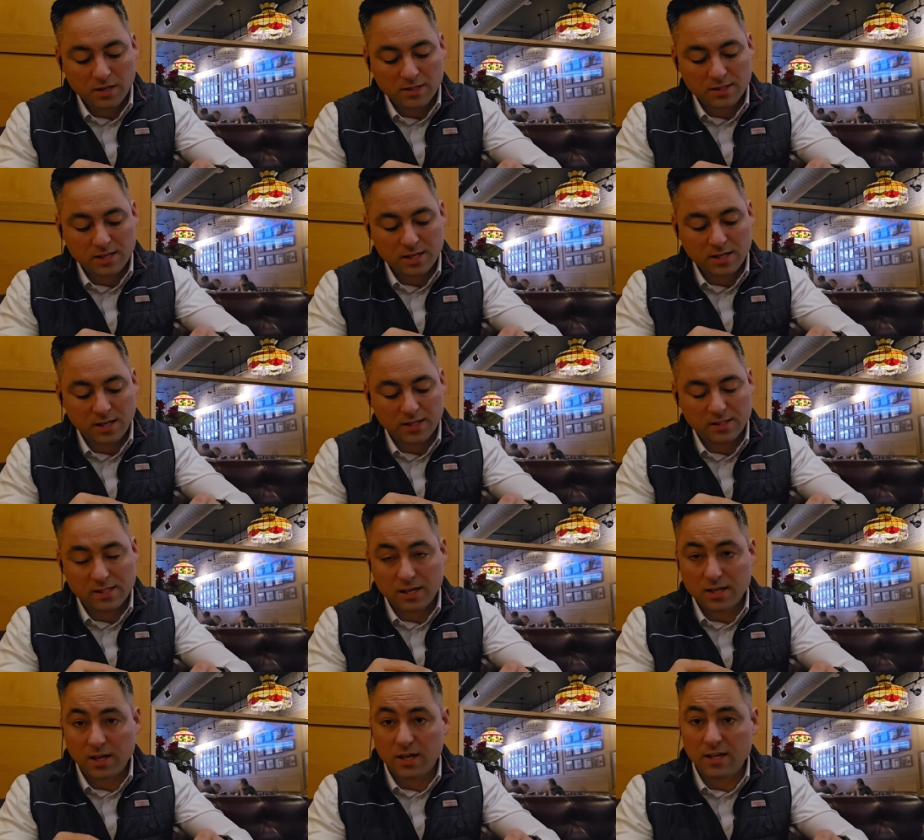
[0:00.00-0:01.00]
It's like it's
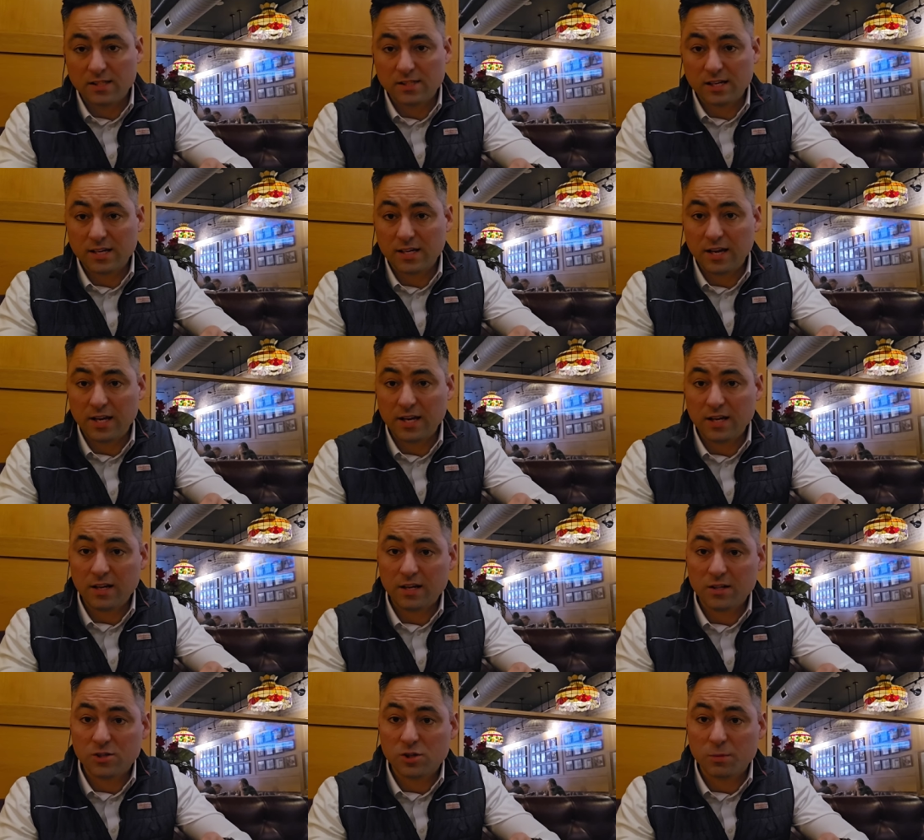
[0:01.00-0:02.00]
like a, it's like getting
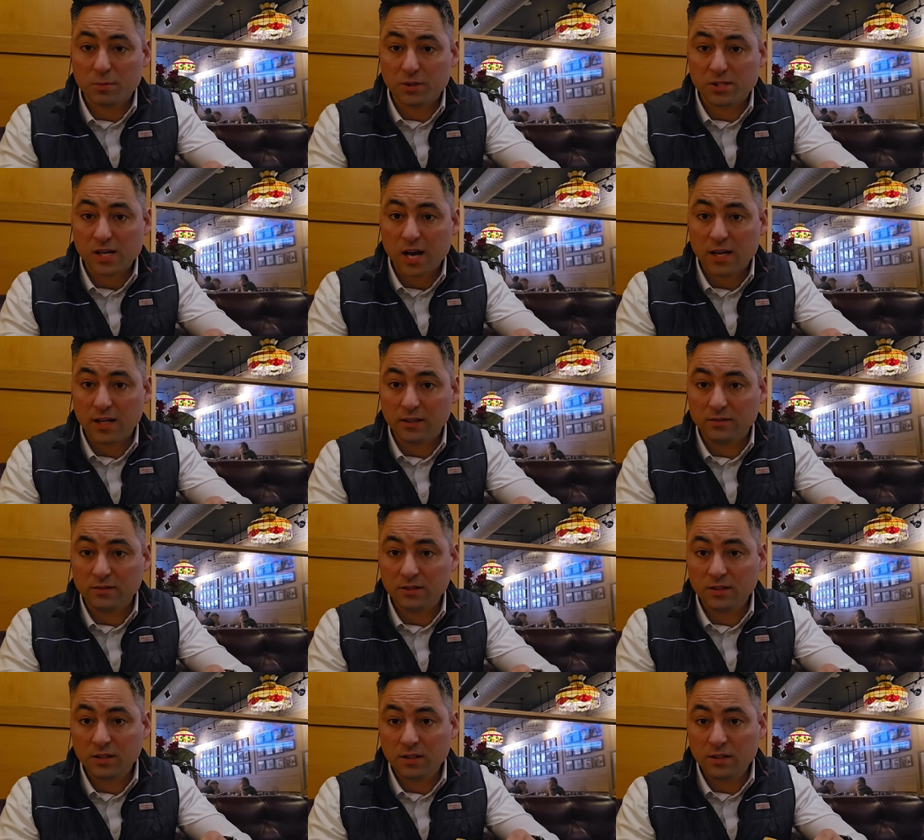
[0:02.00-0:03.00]
a soppressata.
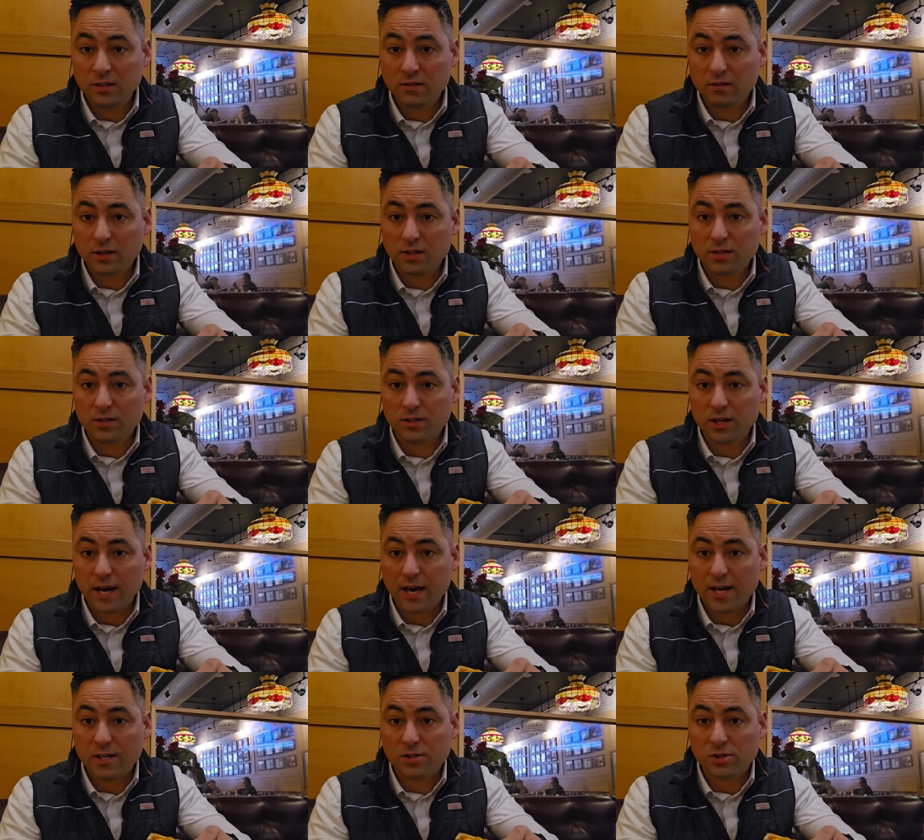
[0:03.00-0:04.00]
Uh, you
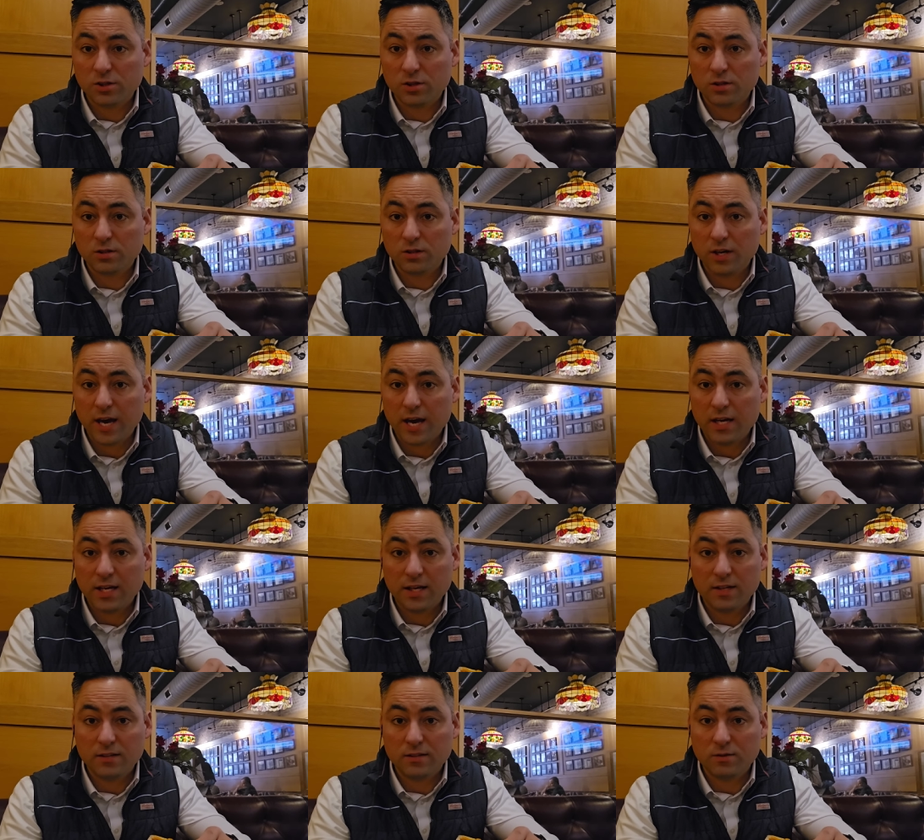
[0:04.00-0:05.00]
hang a you hang
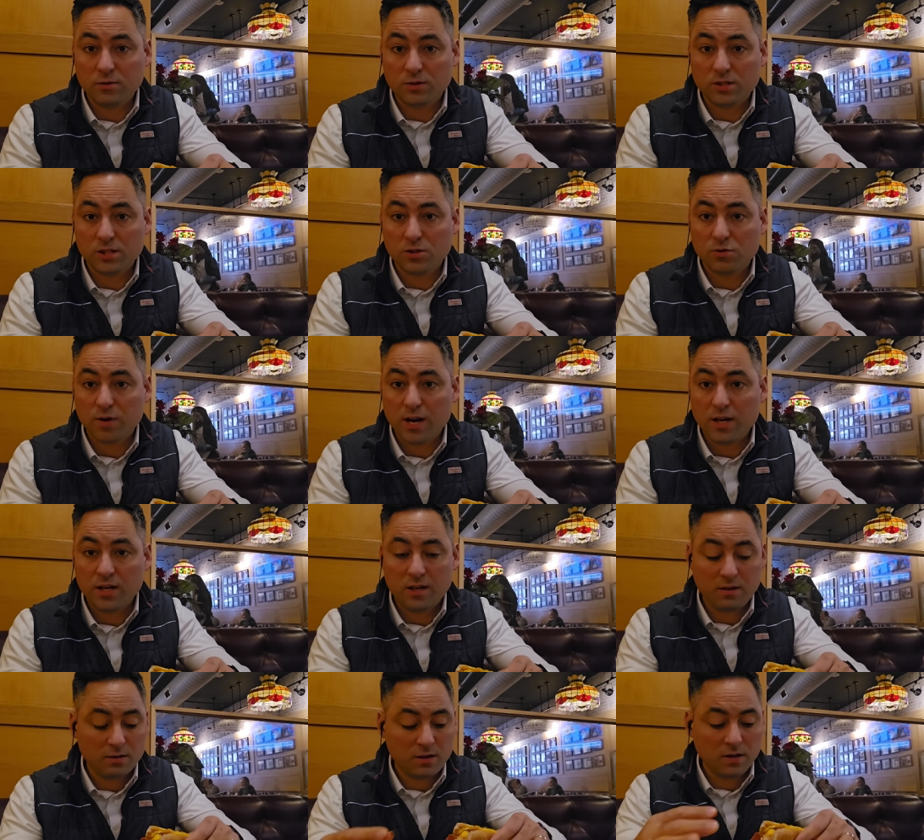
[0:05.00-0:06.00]
it once it's
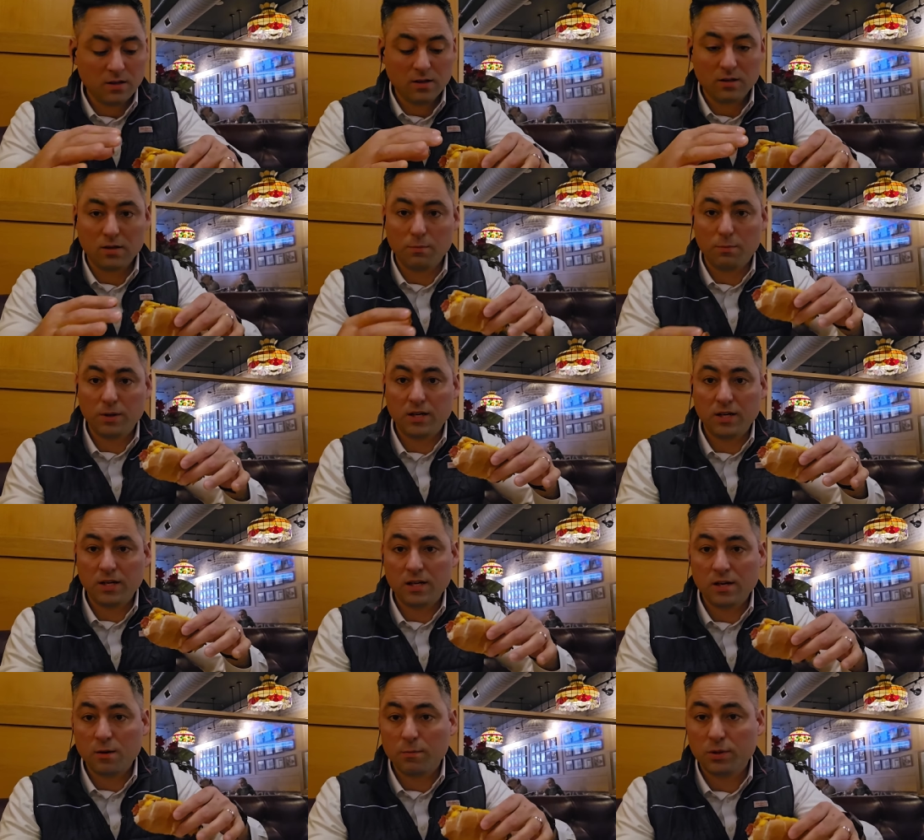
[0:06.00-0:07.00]
ready. You put it
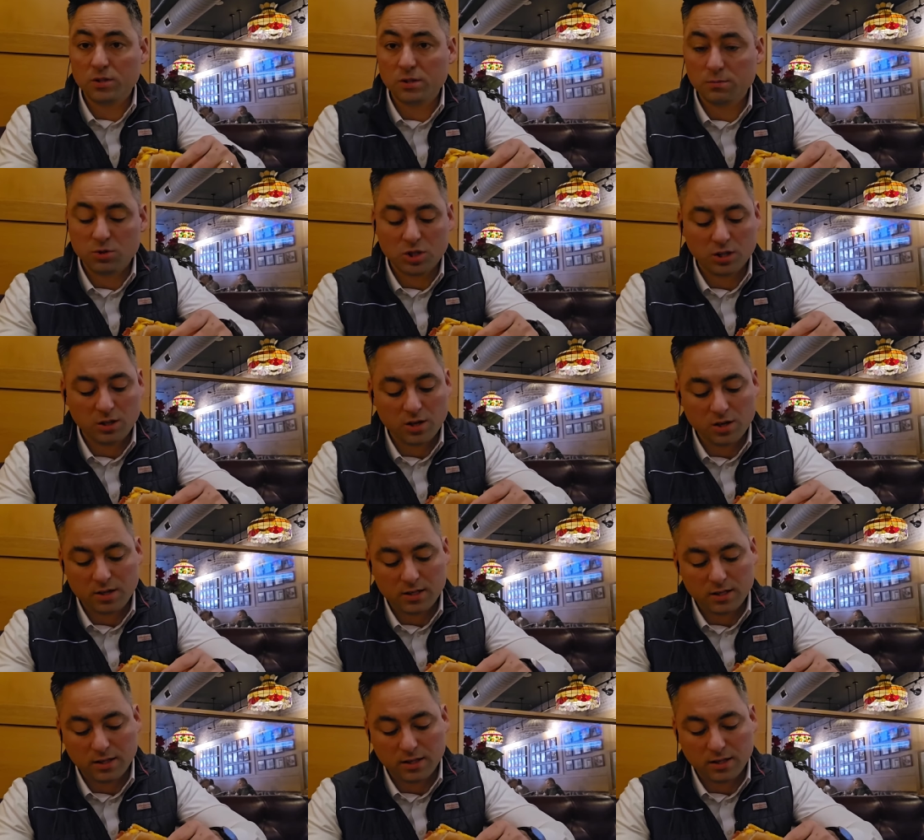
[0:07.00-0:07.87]
in here, put some chili on it.